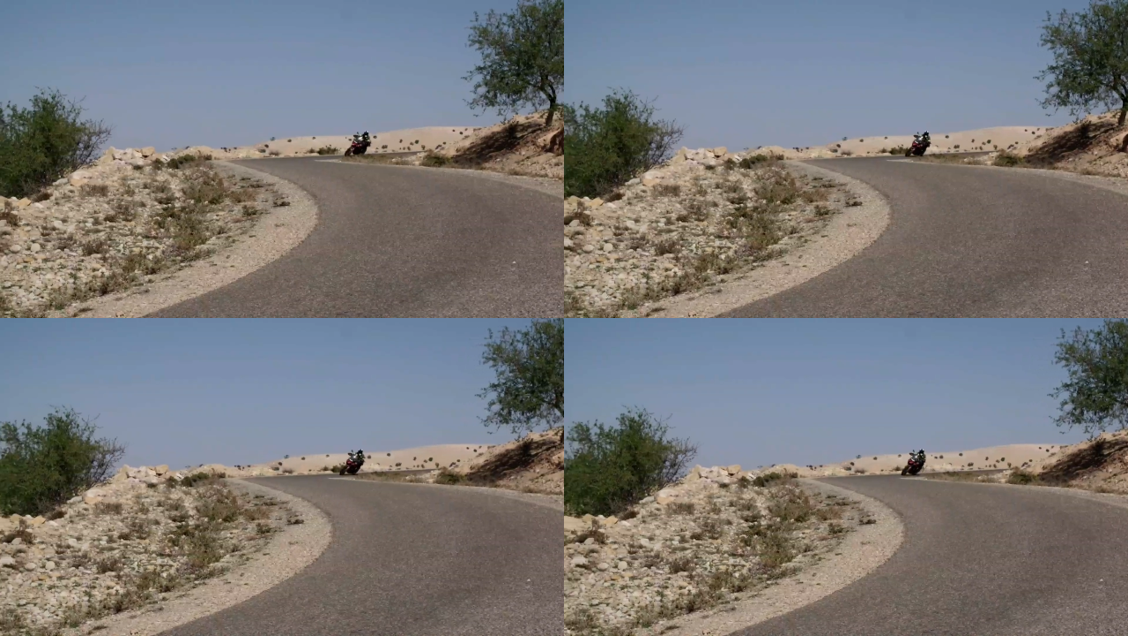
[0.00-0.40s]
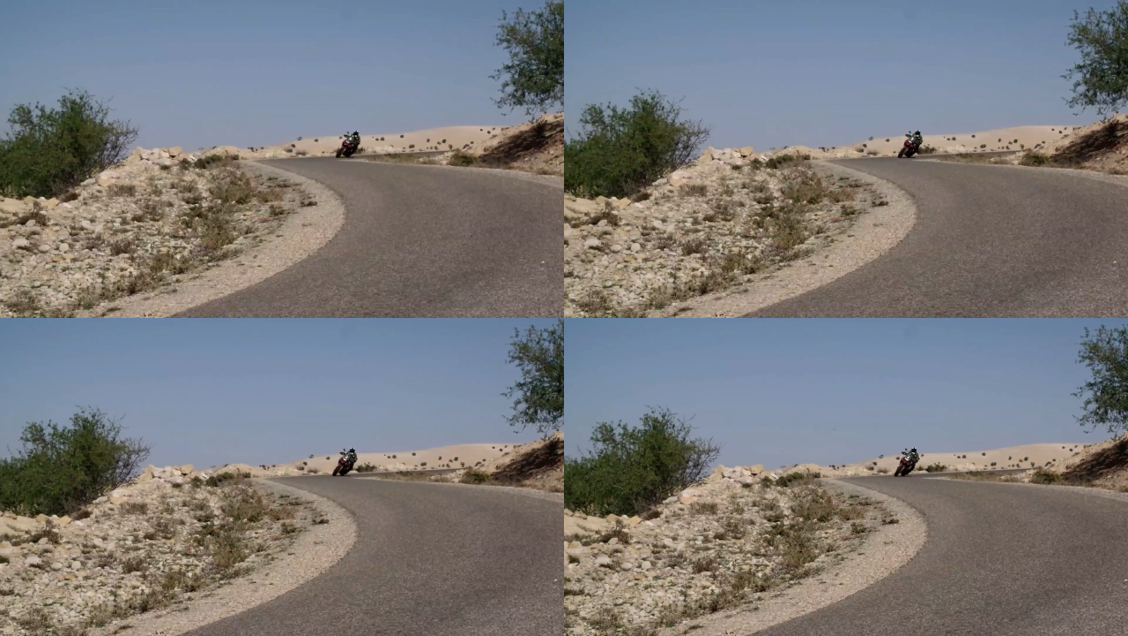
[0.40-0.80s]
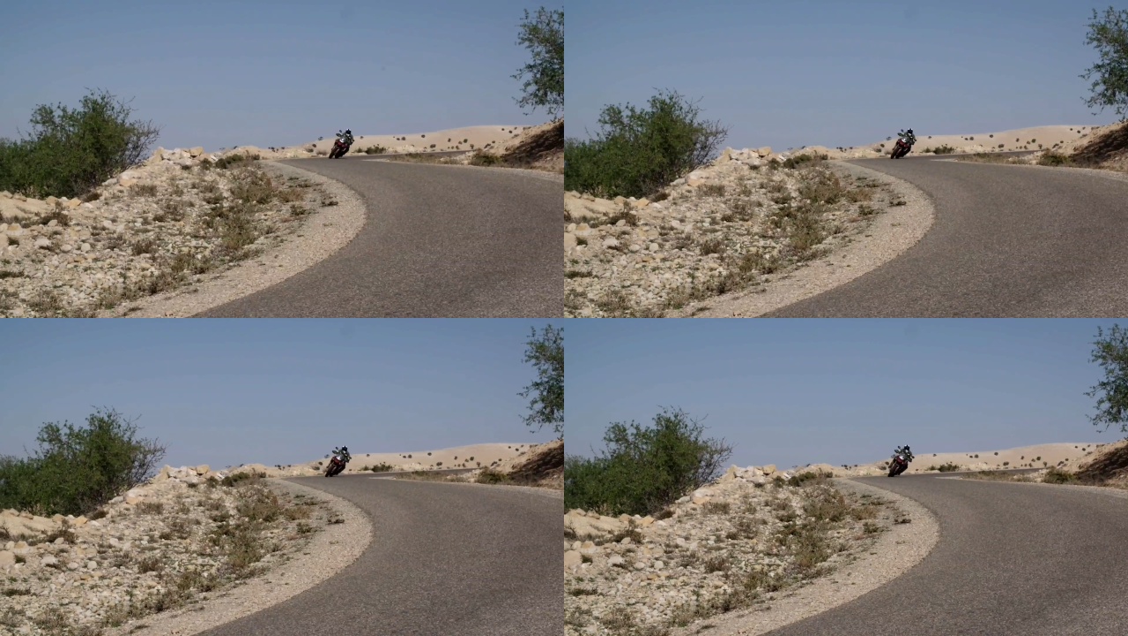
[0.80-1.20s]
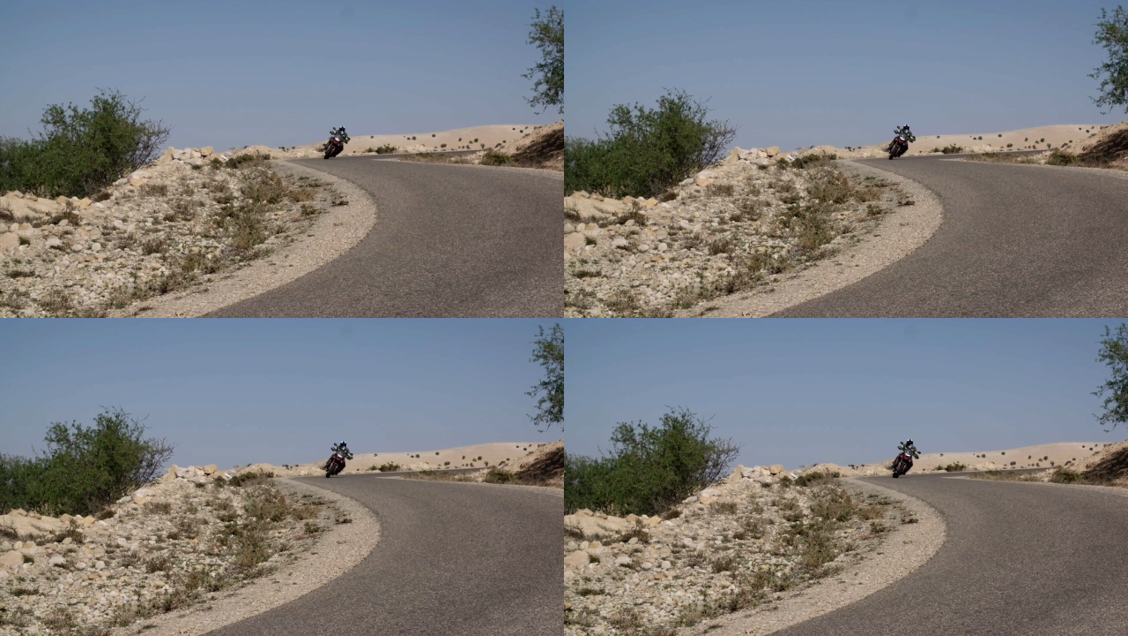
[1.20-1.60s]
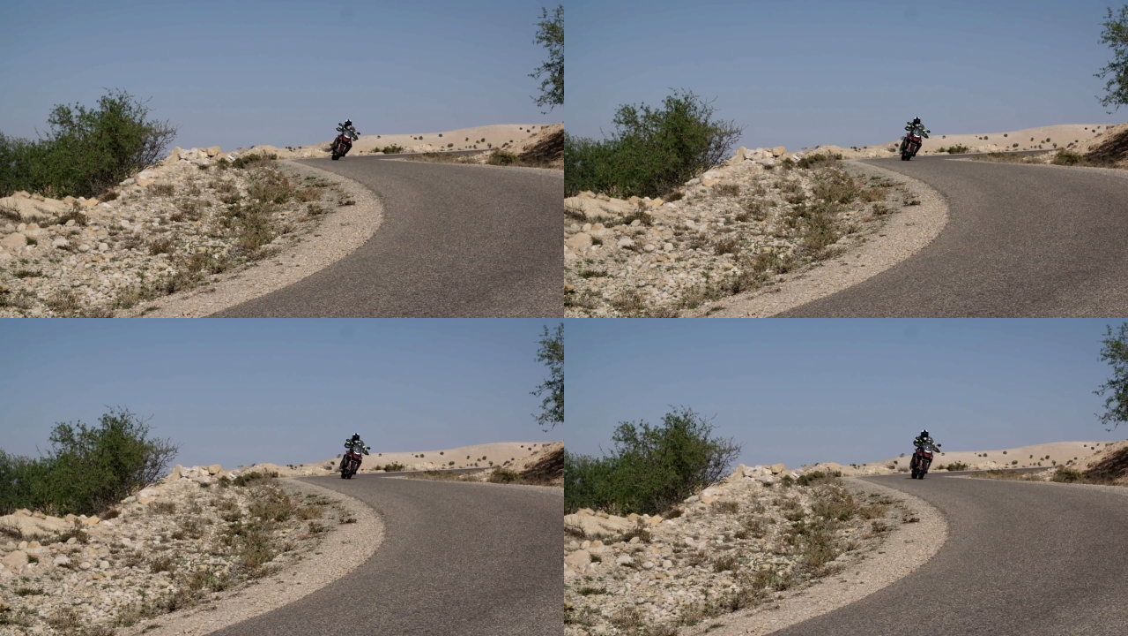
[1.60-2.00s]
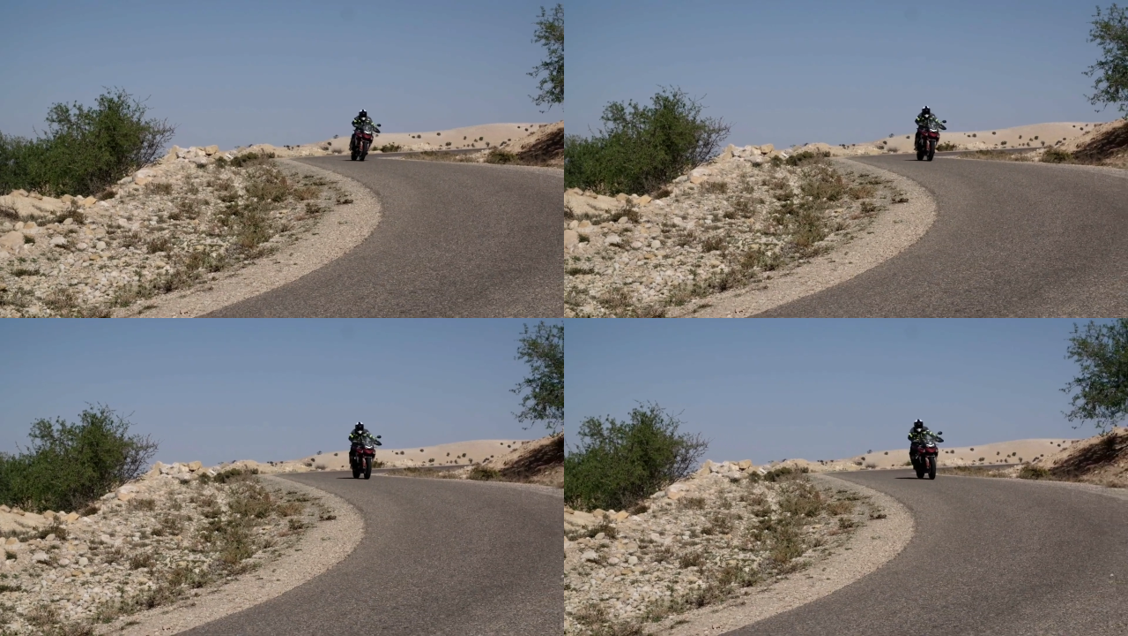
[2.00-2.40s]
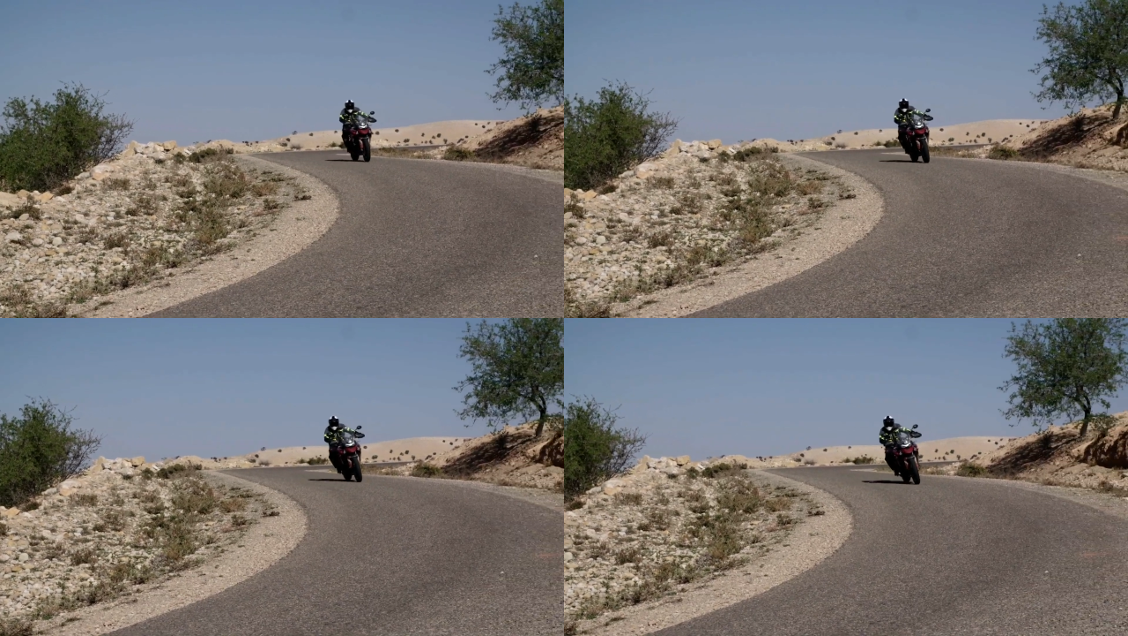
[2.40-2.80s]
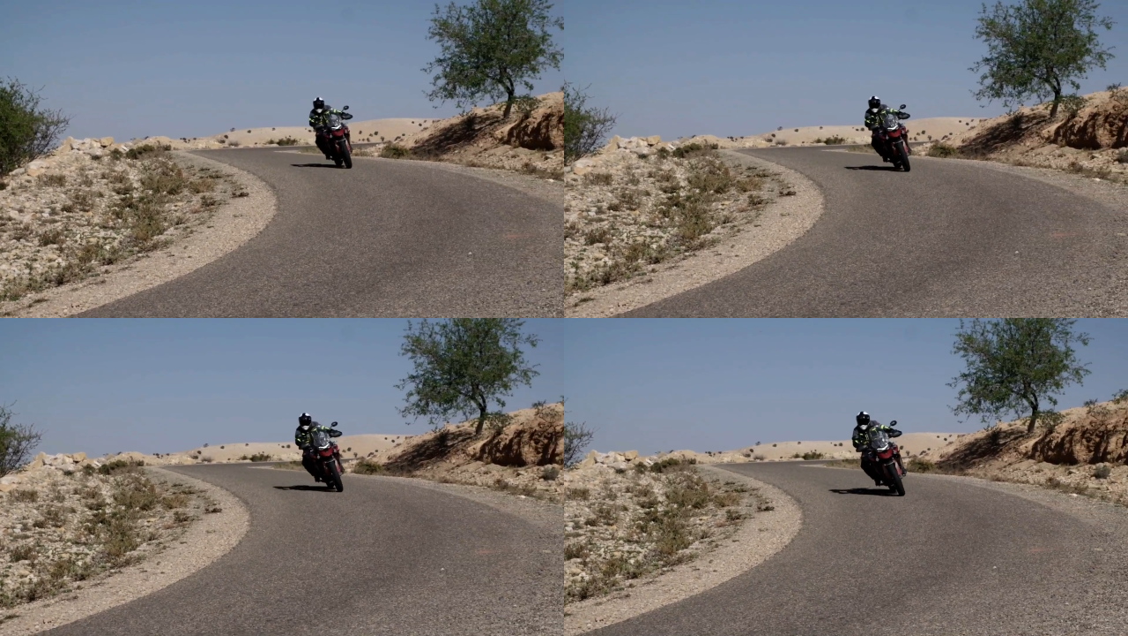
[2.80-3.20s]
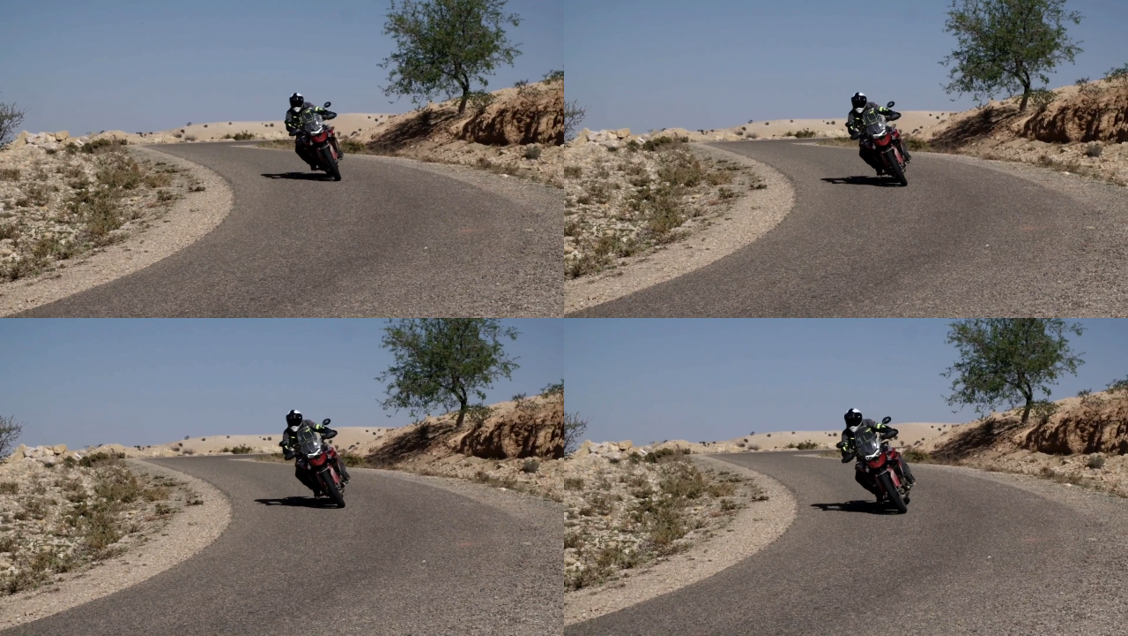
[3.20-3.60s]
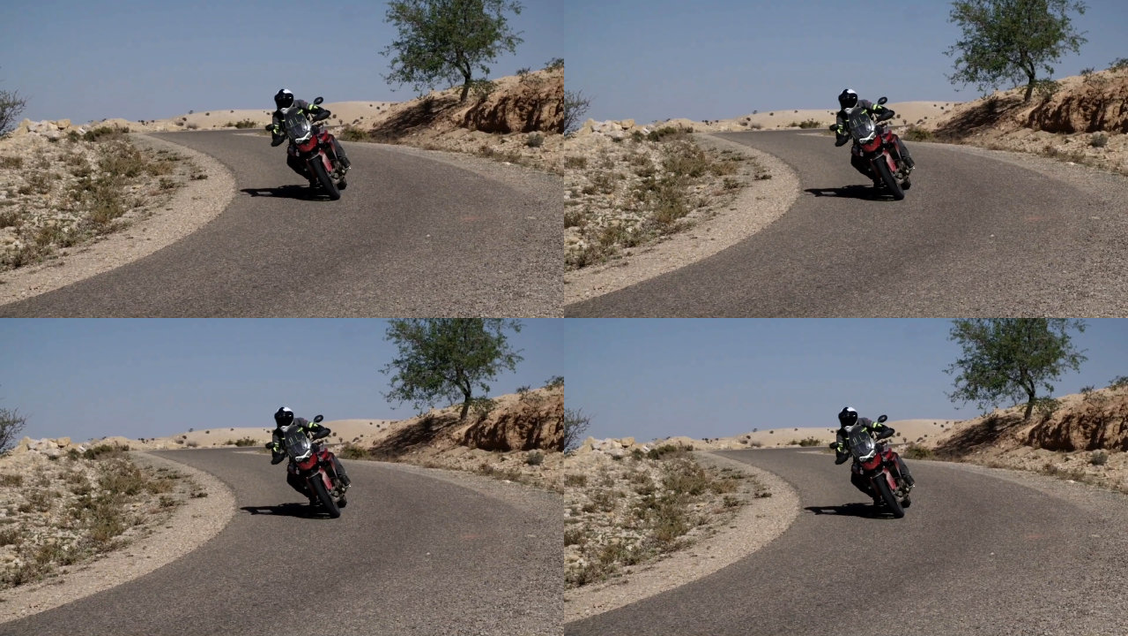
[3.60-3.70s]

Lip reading: (no speaker visible)